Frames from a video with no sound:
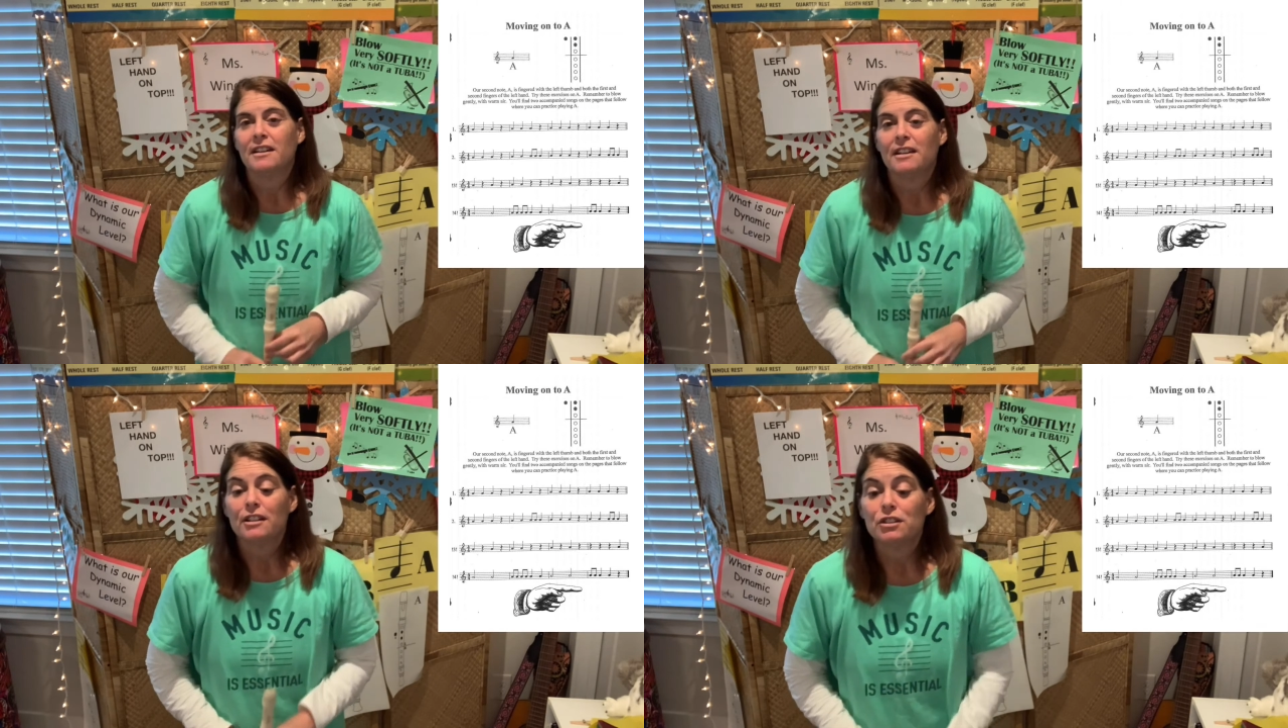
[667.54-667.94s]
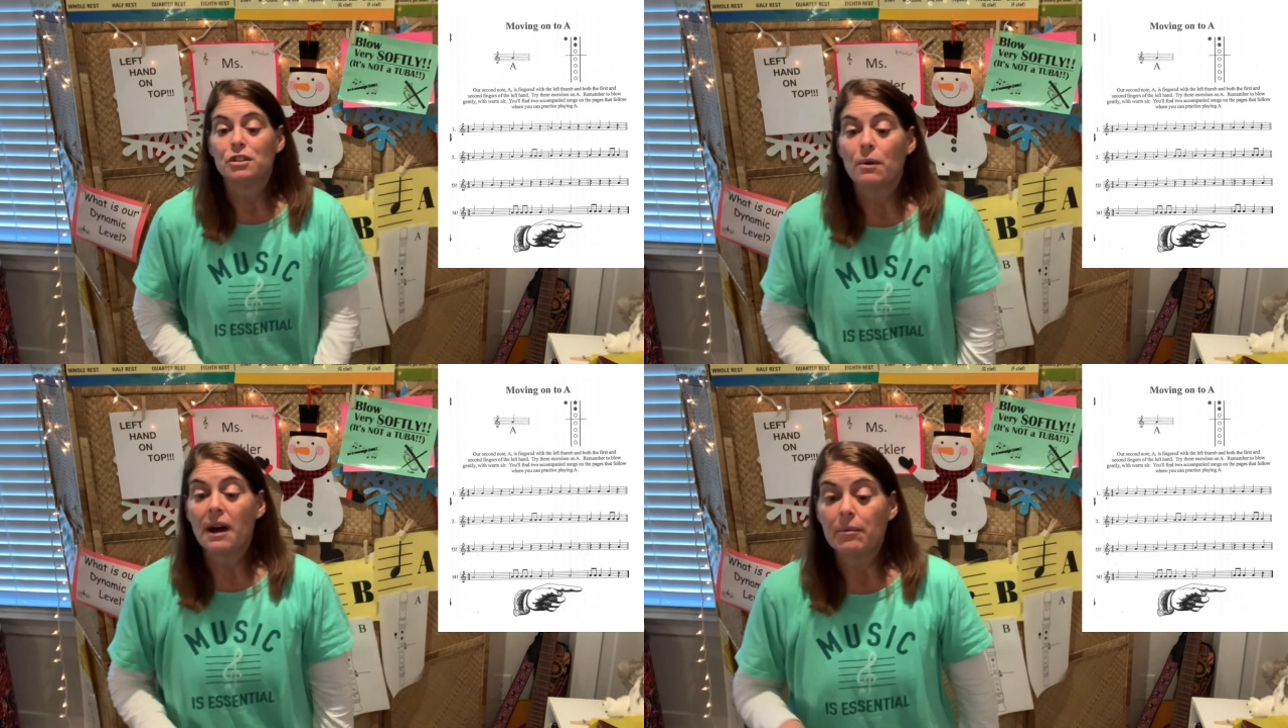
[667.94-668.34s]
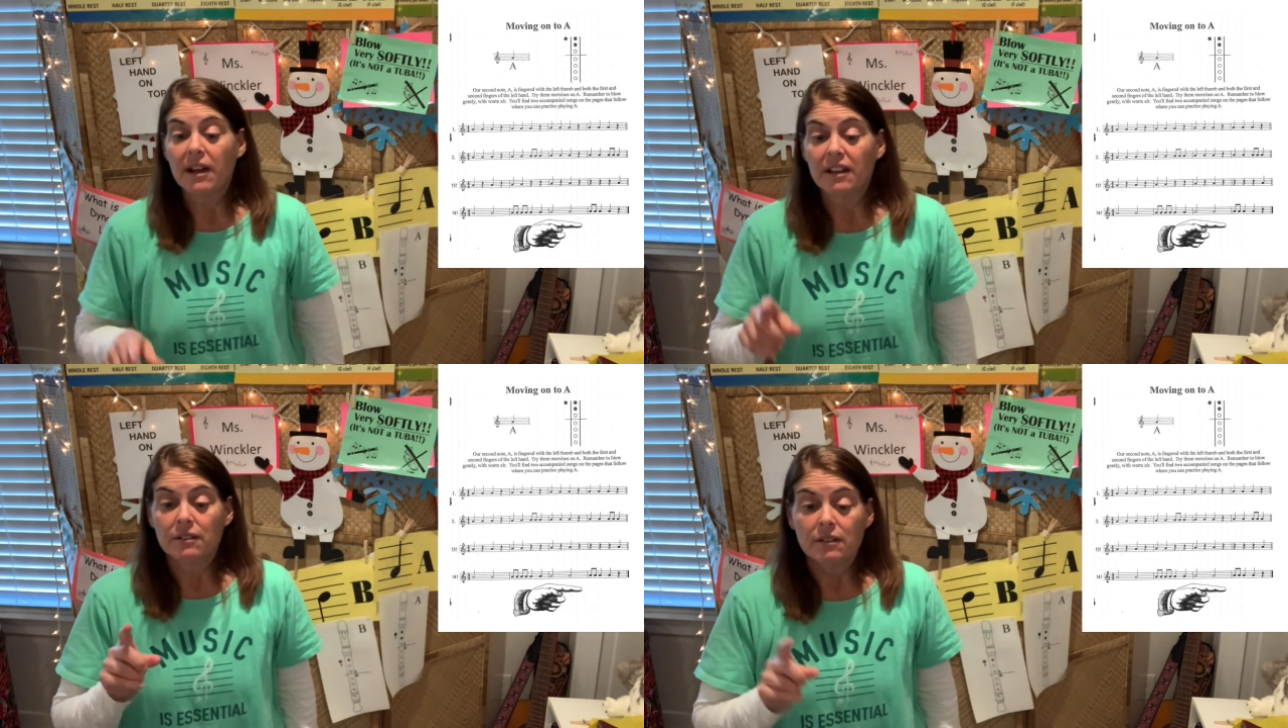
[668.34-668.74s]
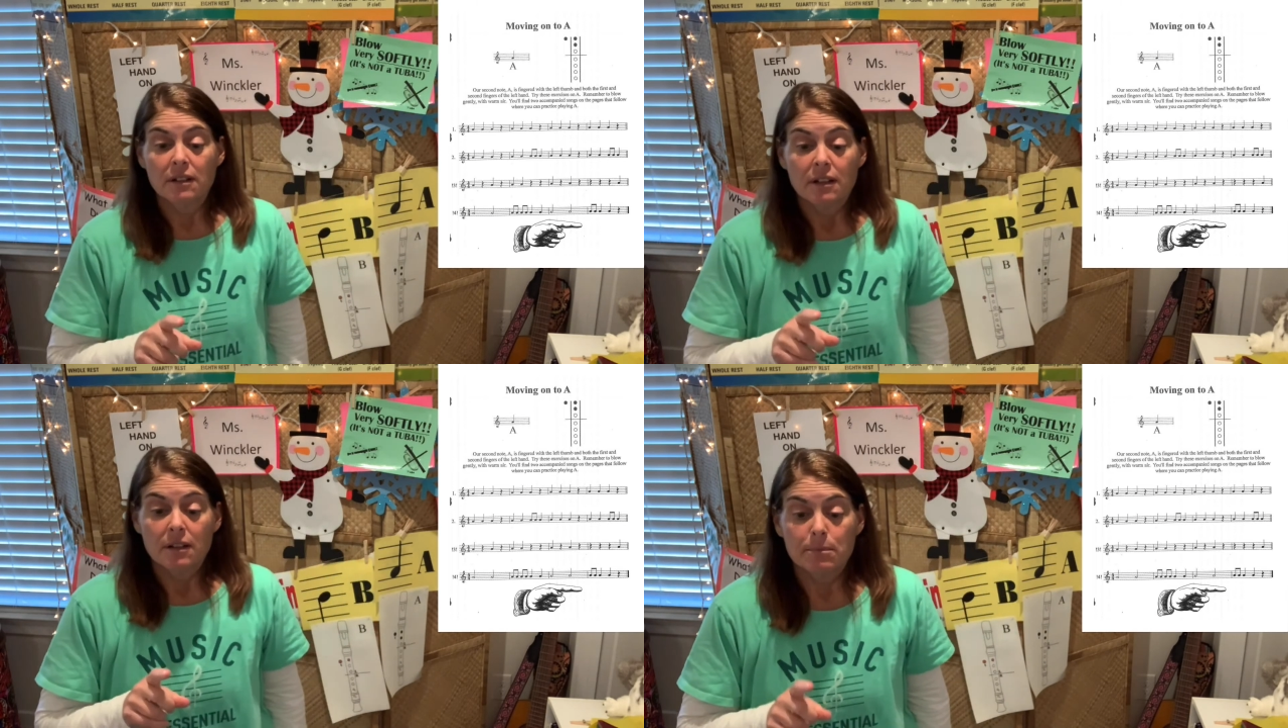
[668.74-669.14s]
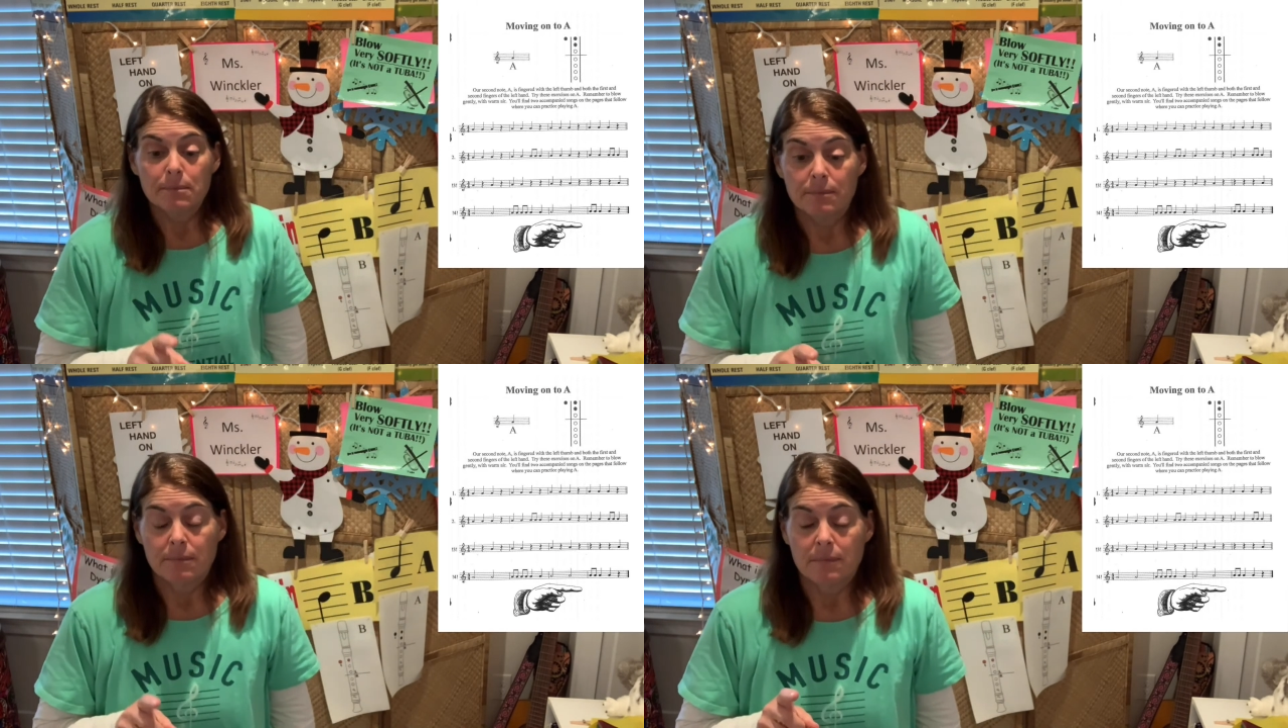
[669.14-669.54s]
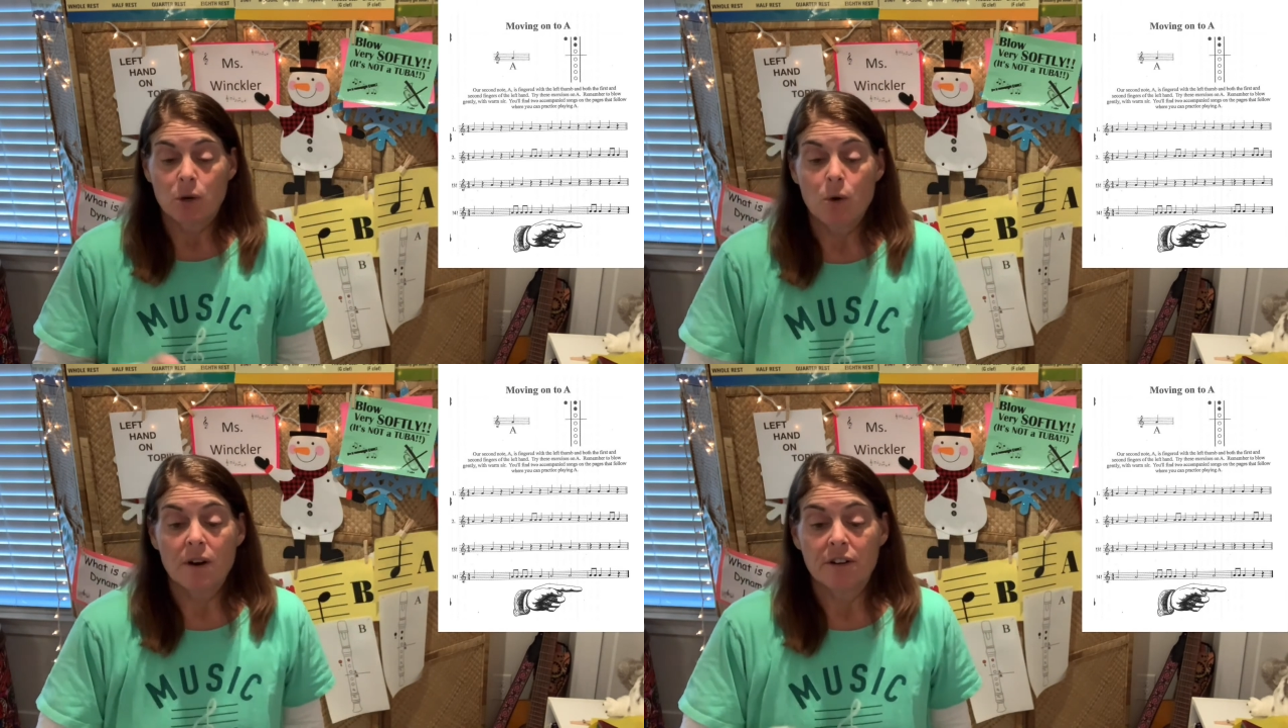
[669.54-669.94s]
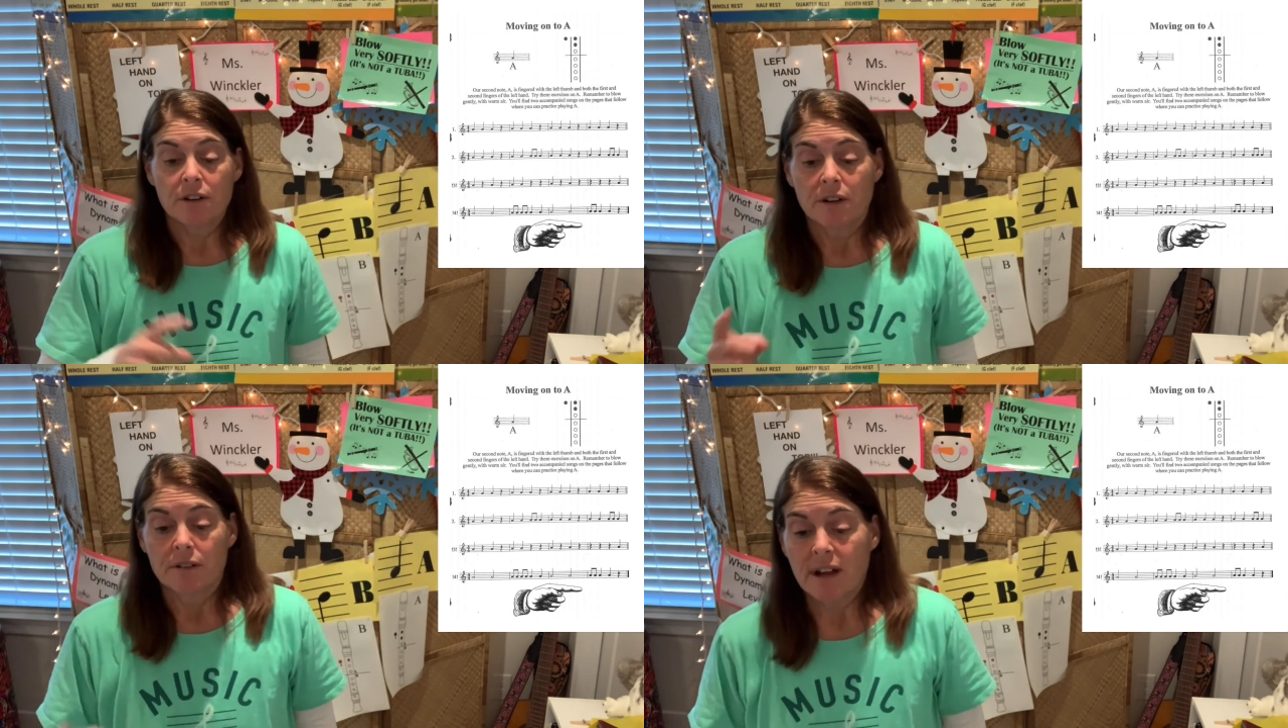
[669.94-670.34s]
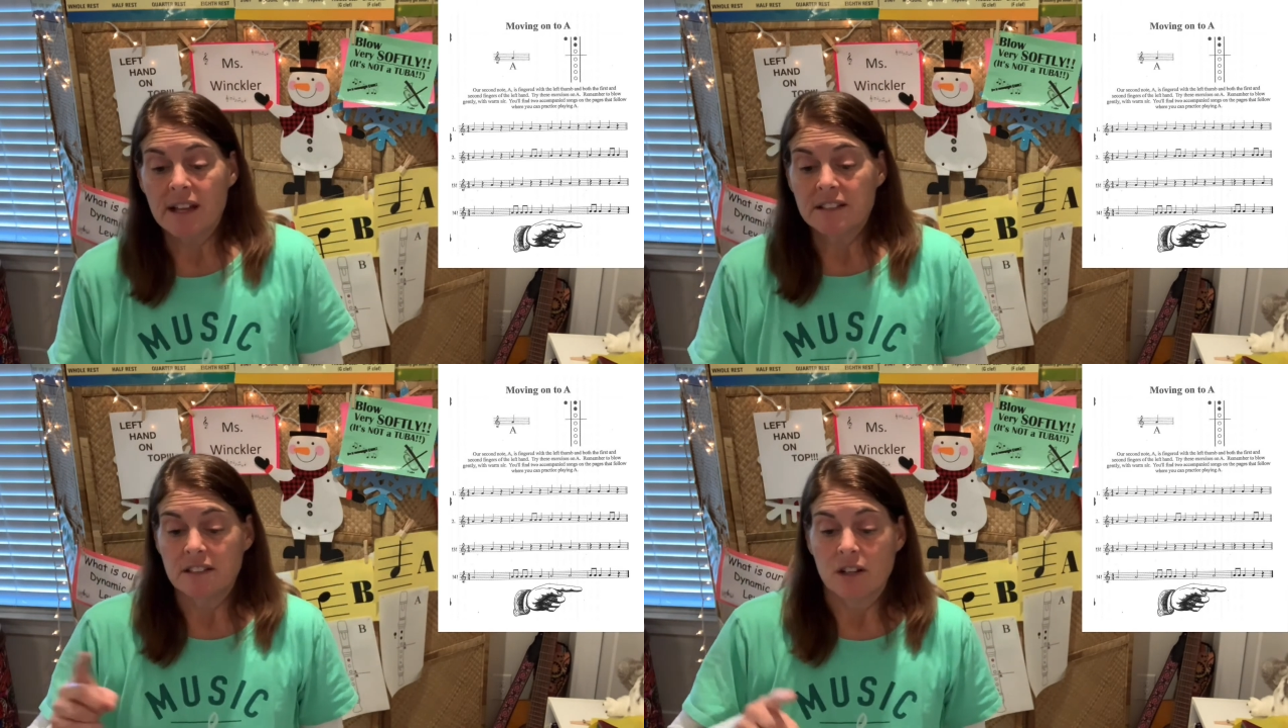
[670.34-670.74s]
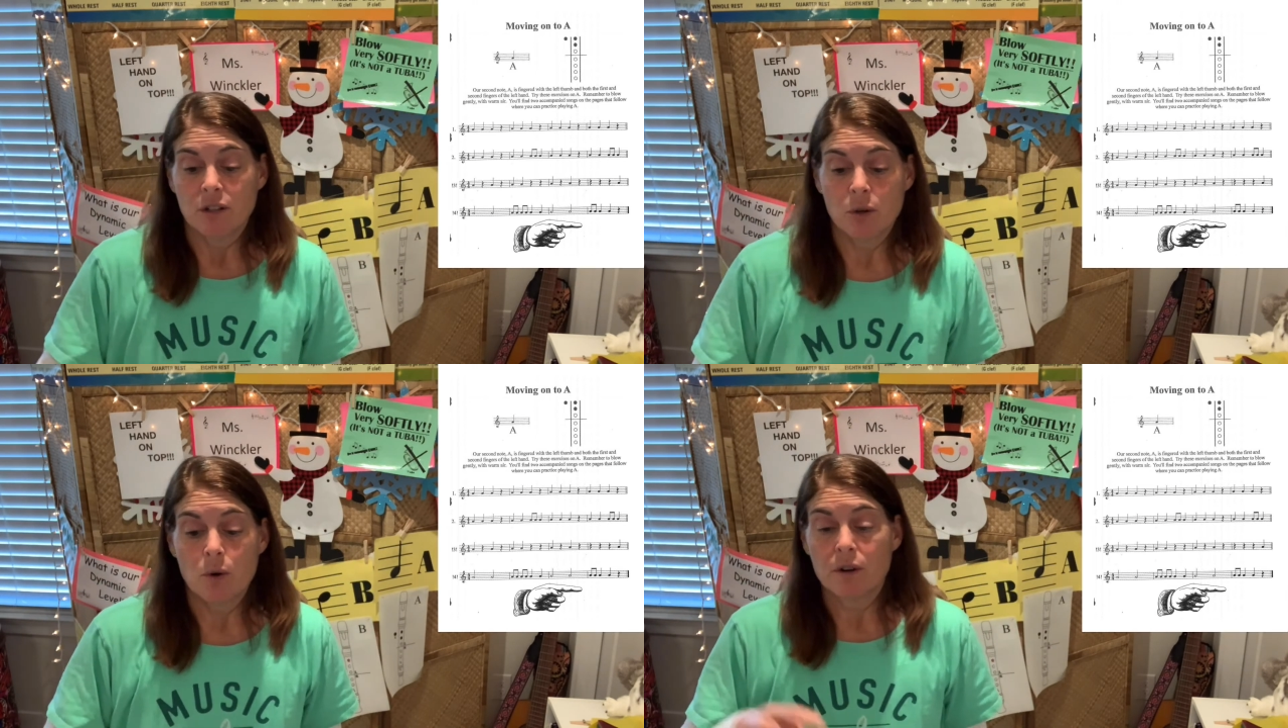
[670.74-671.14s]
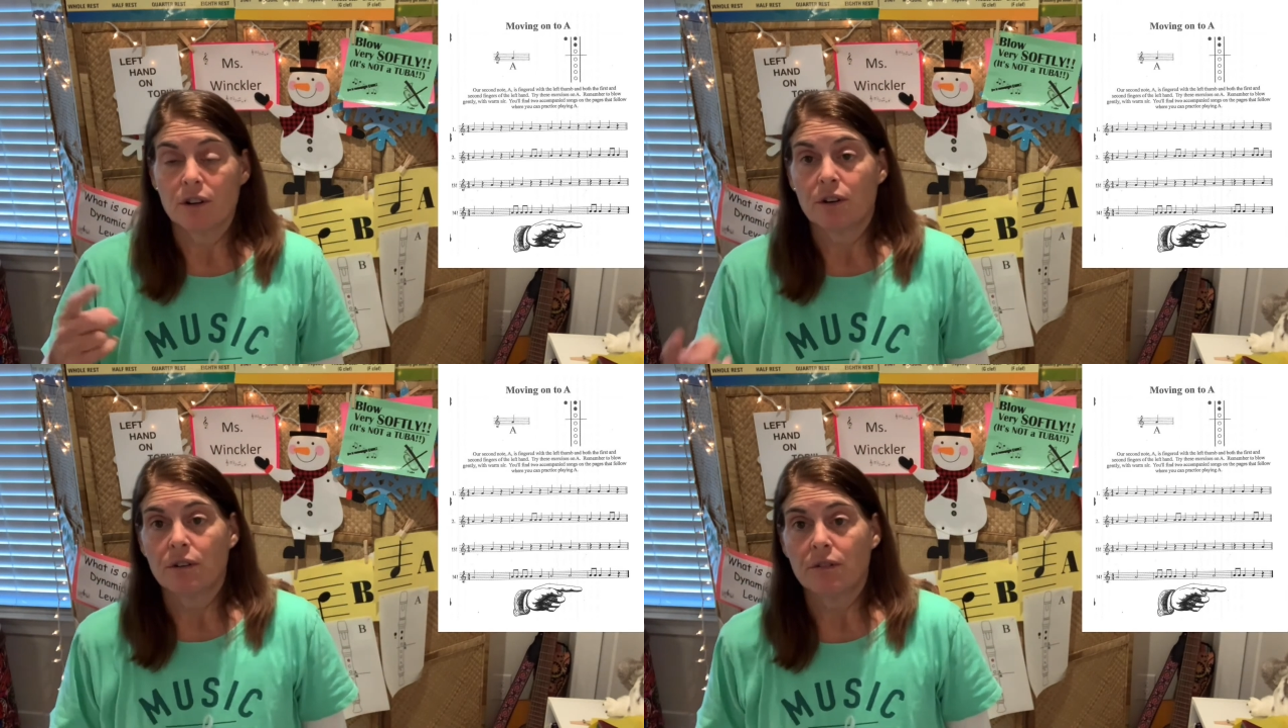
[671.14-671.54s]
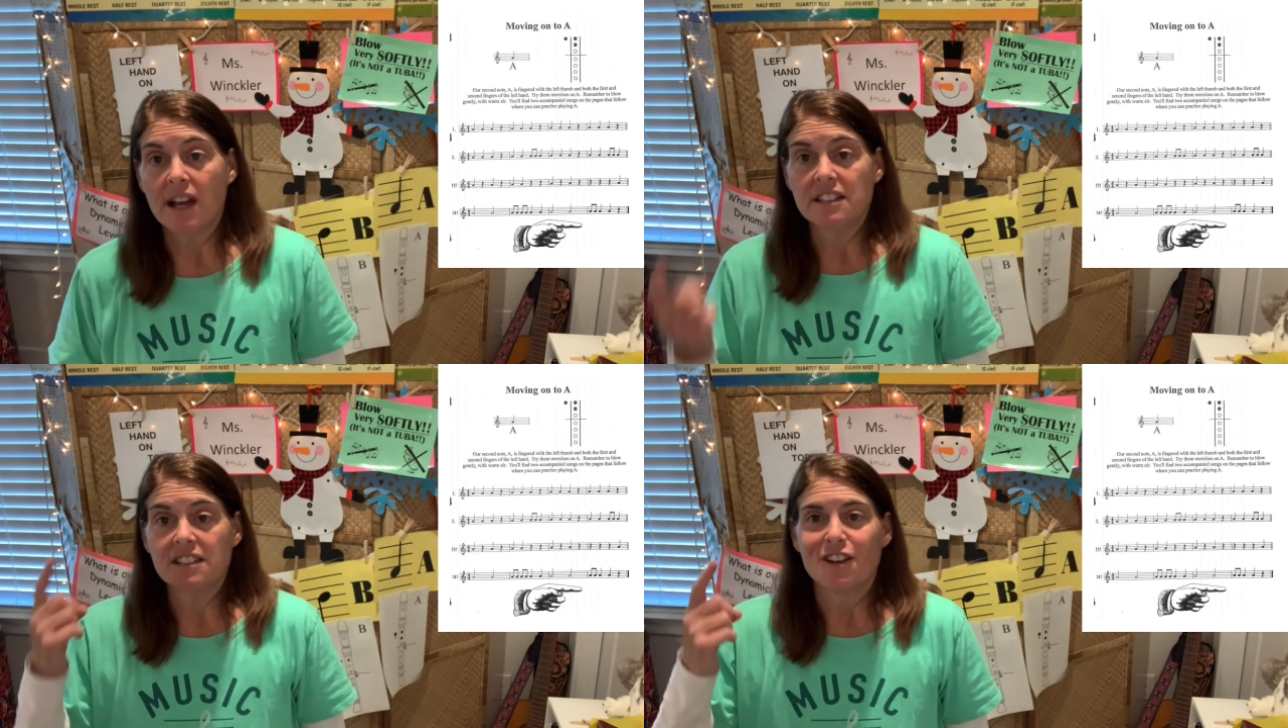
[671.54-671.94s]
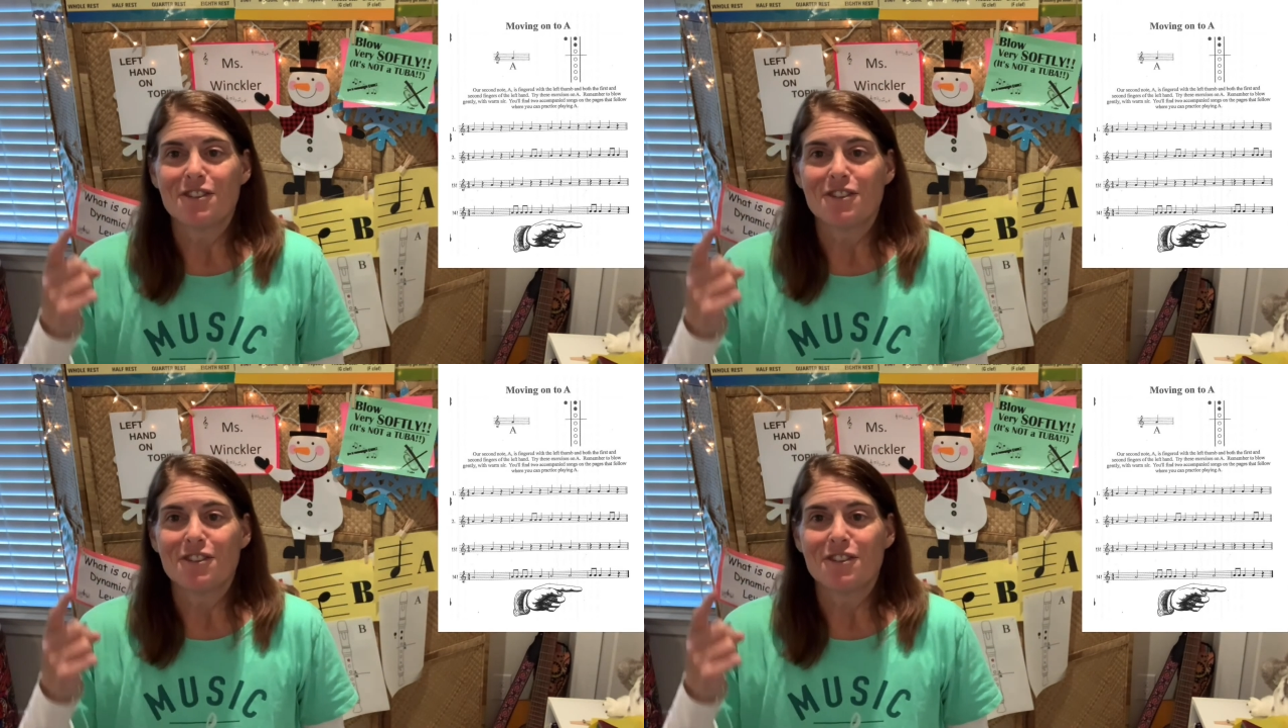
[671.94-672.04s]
So I went quarter, rest, rest,